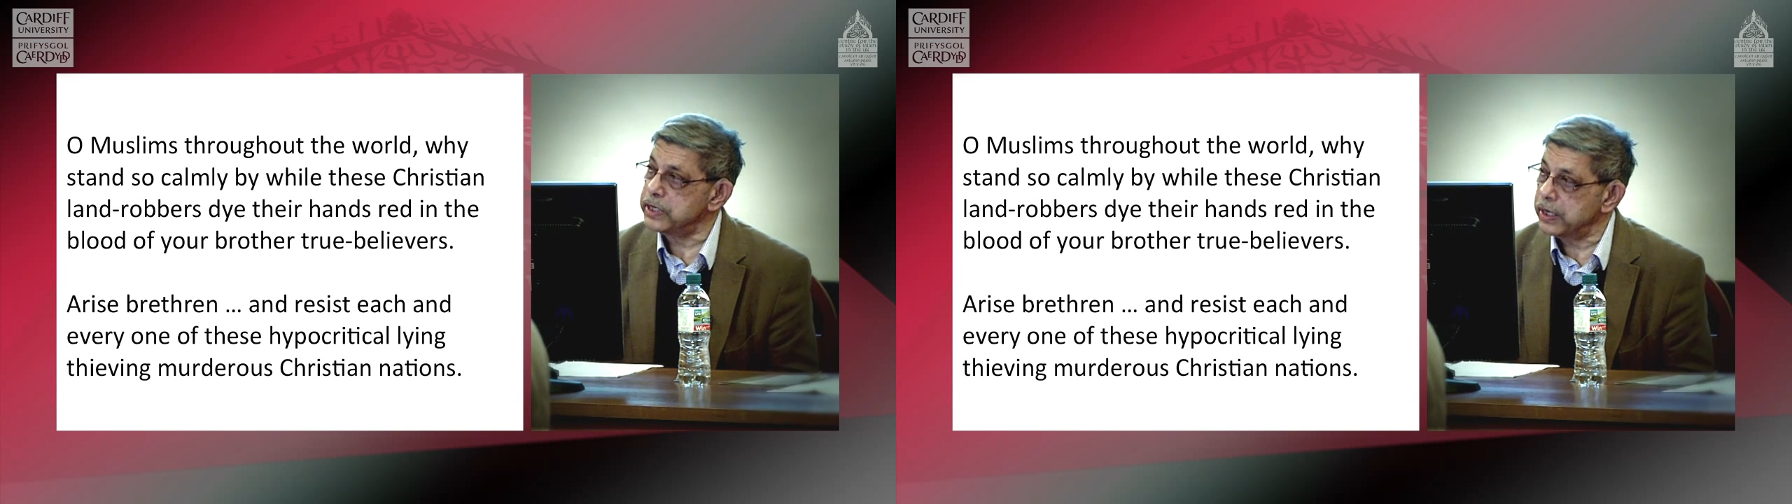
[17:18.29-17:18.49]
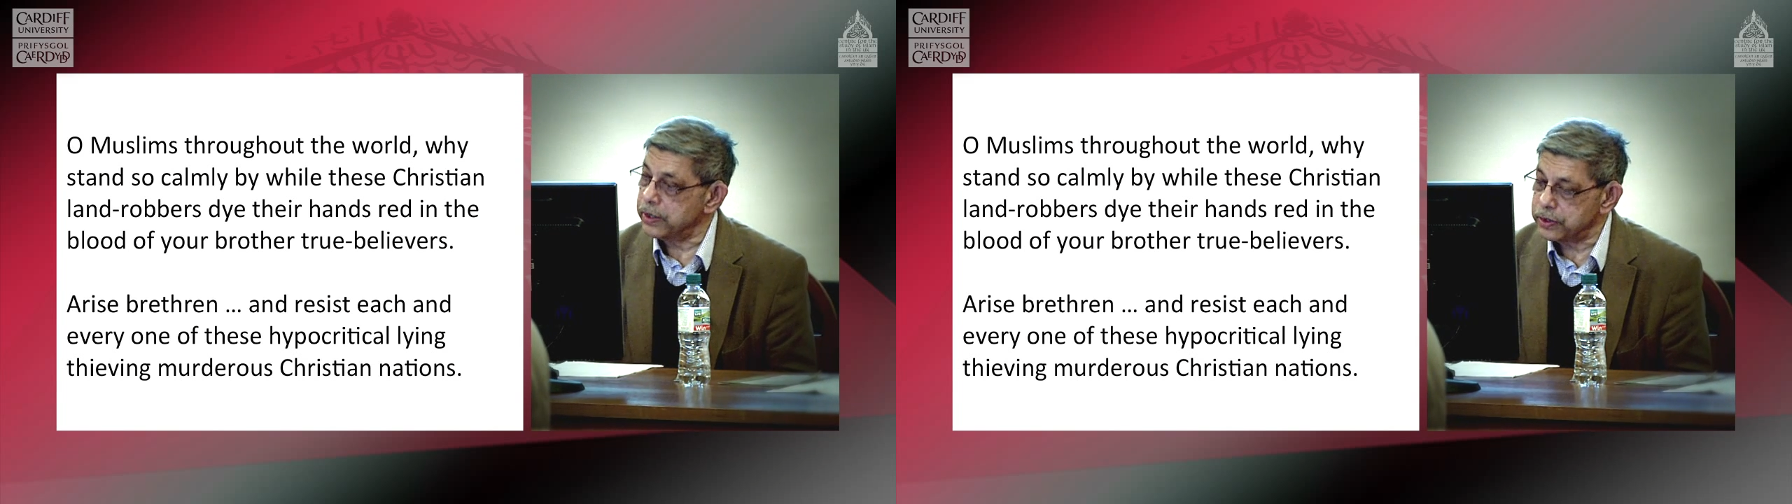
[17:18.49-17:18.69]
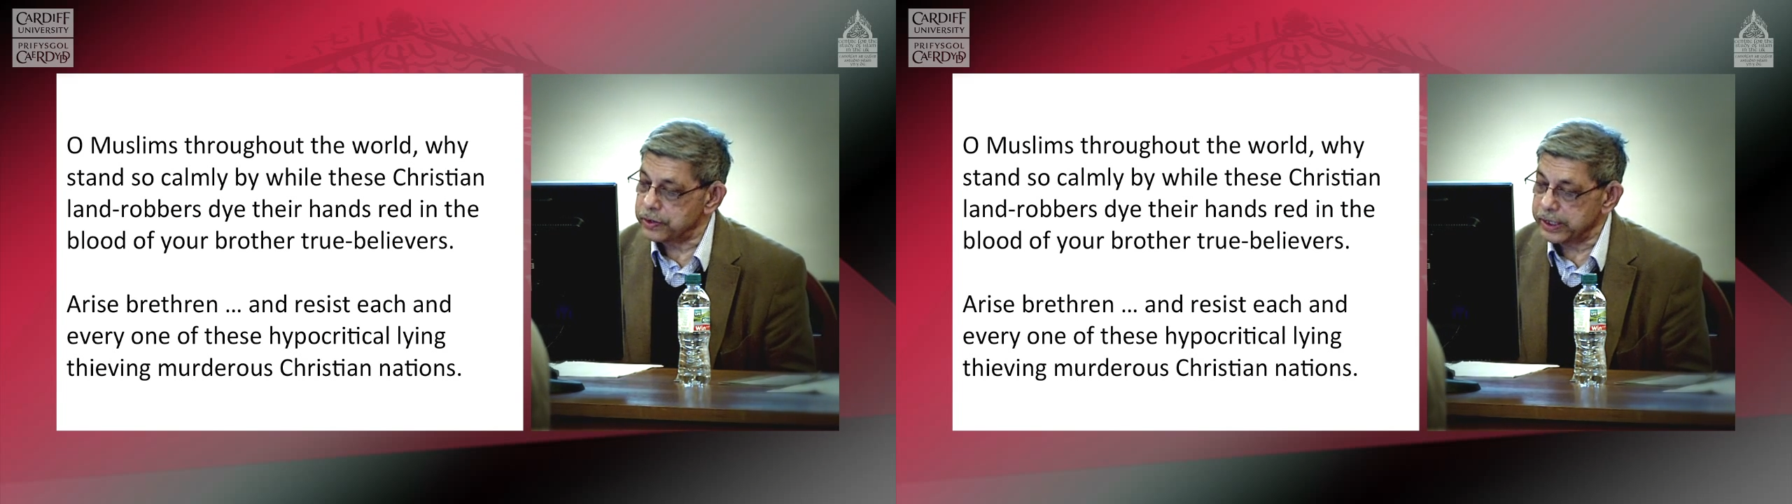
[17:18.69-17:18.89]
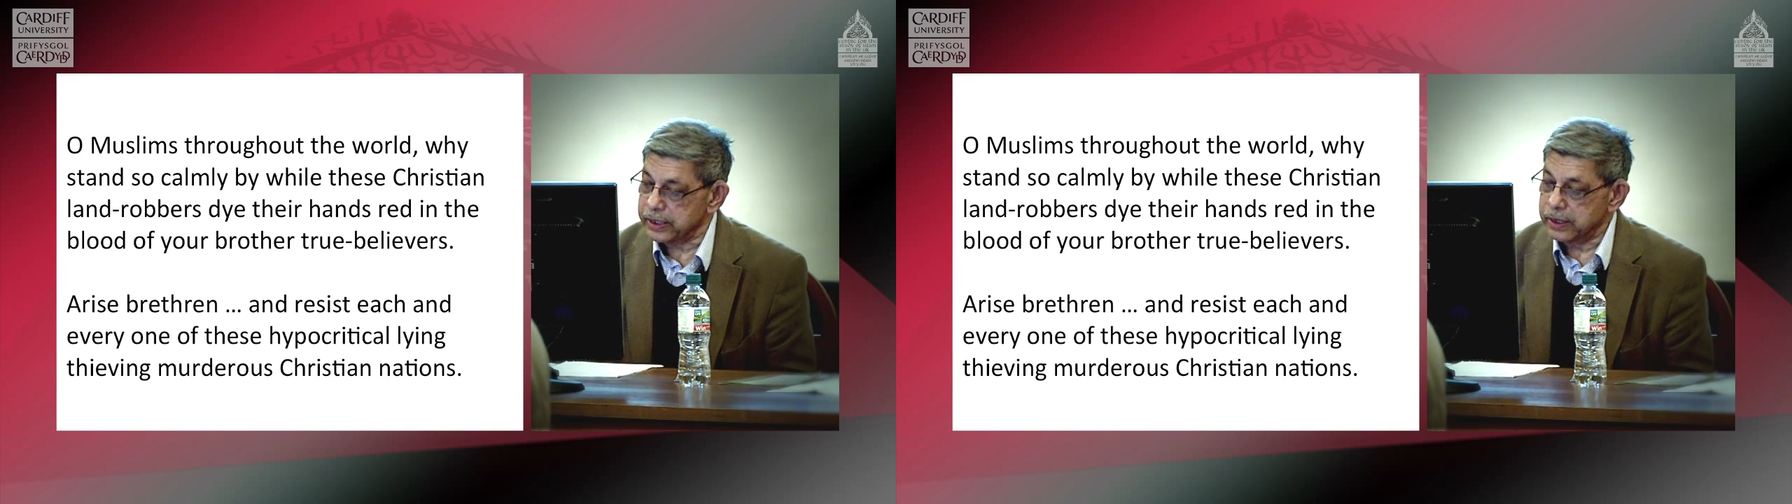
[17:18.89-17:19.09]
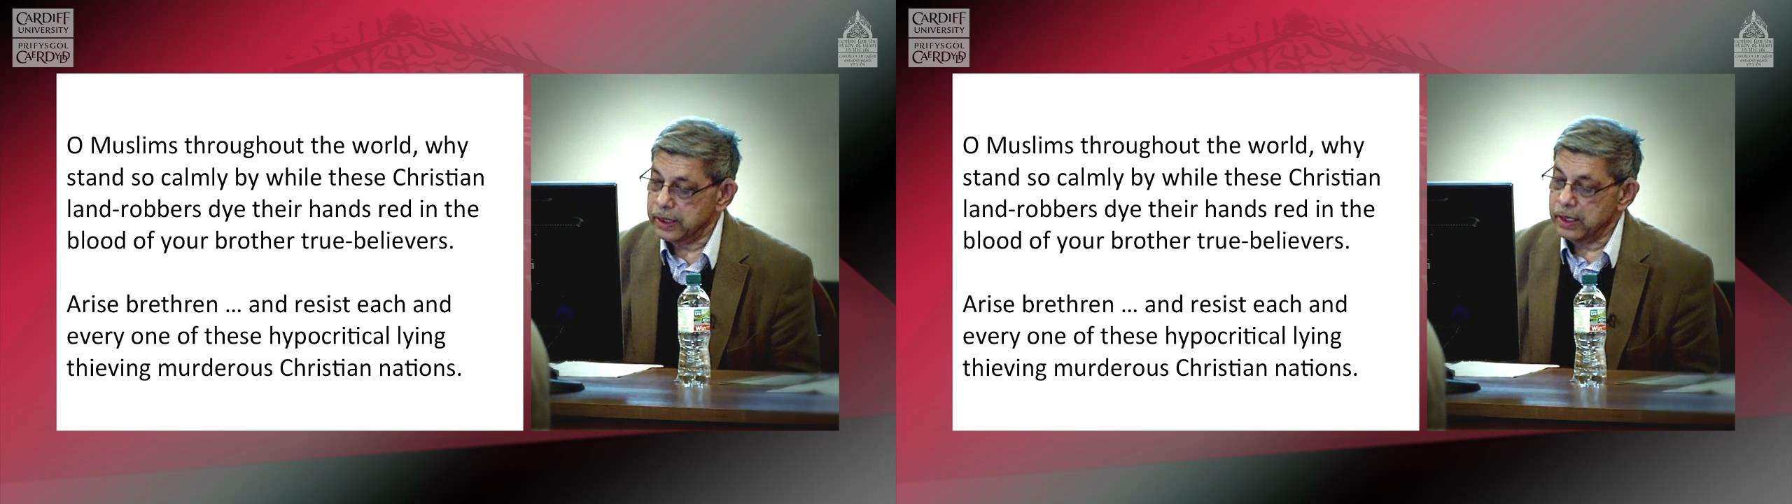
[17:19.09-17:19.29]
territory
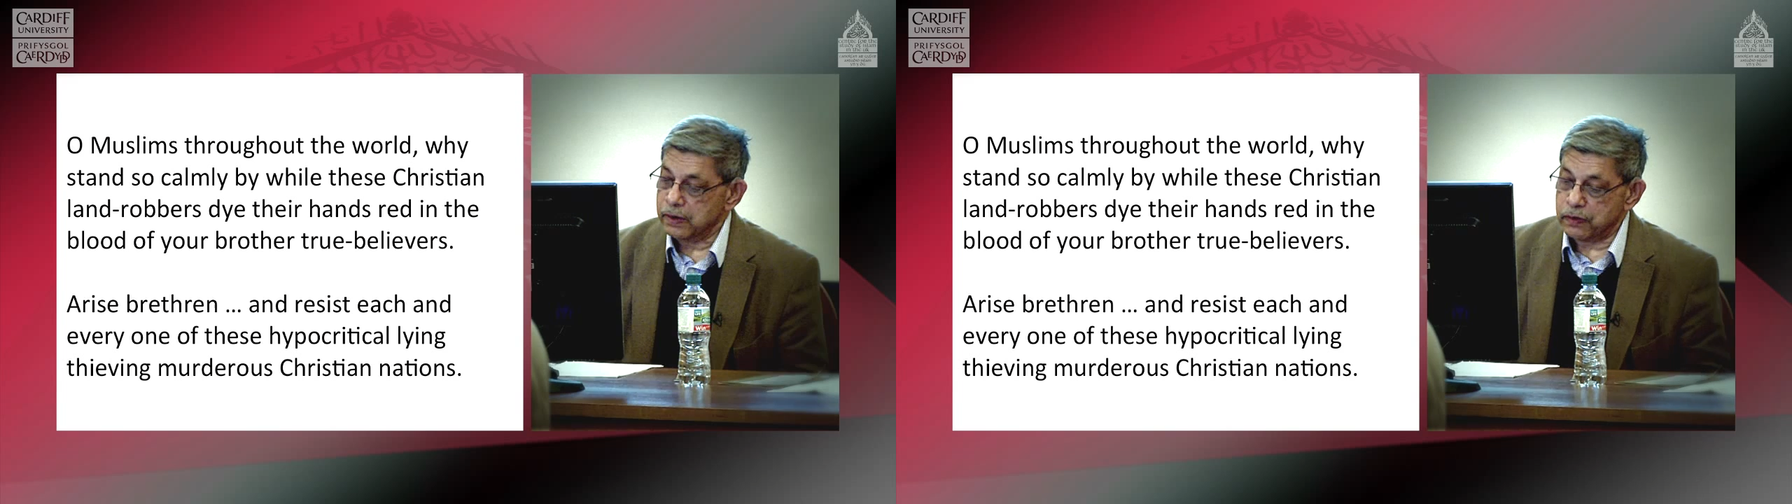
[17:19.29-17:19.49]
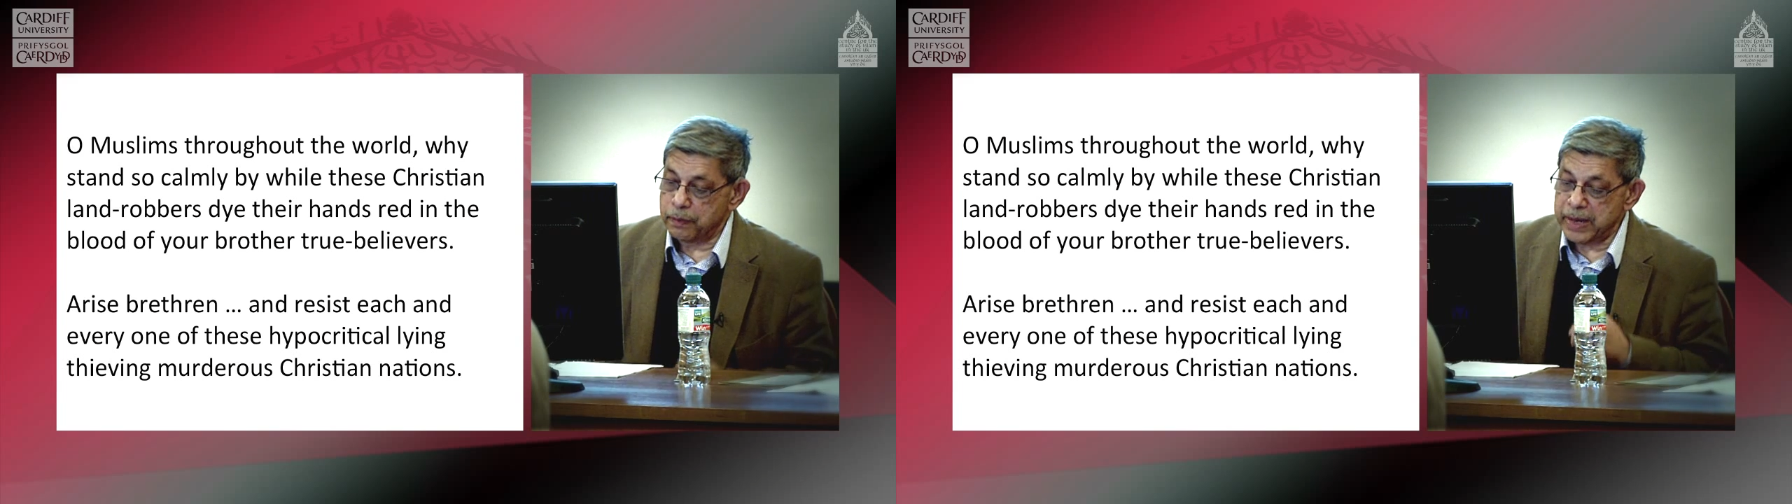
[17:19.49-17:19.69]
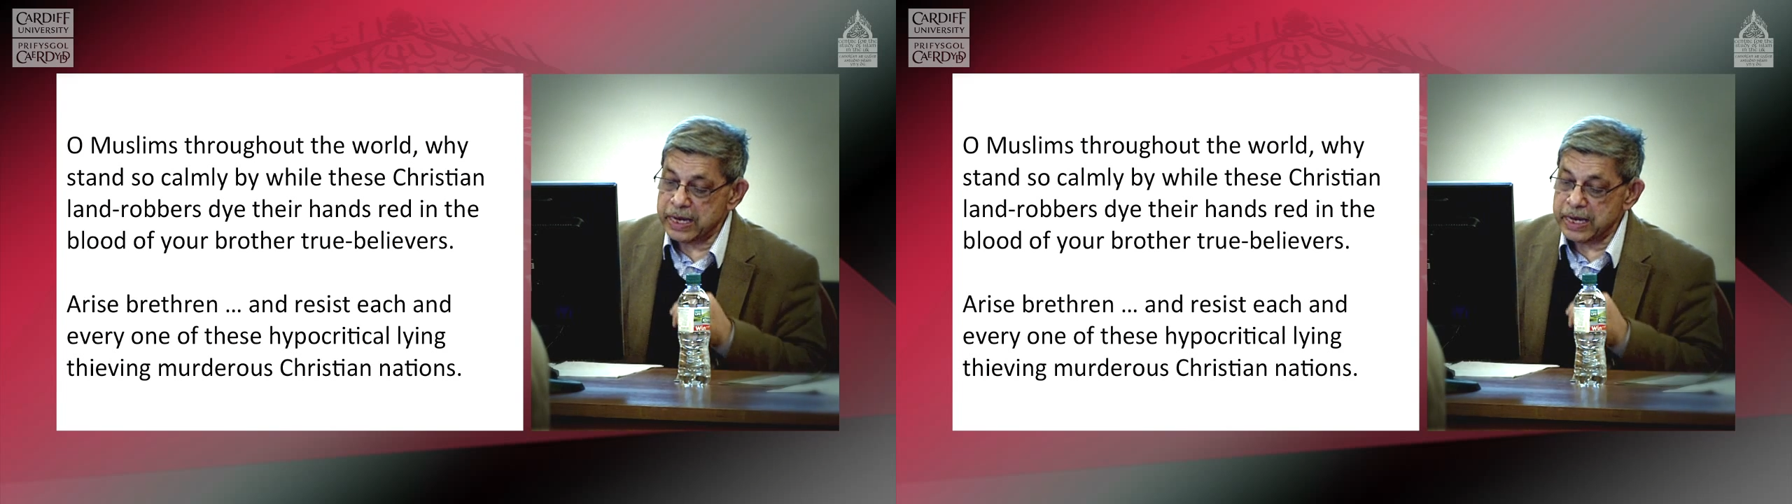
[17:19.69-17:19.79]
were